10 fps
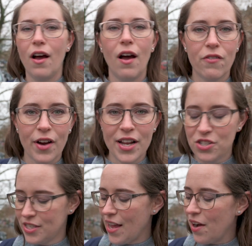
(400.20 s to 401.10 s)
for
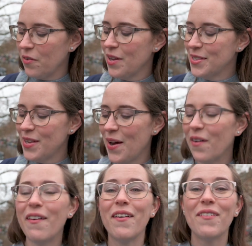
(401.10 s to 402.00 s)
ages now.
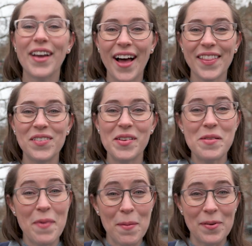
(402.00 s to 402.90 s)
So we got them
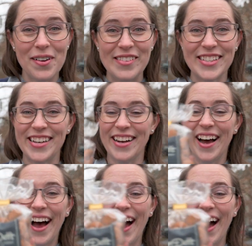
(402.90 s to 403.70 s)
in pepernota.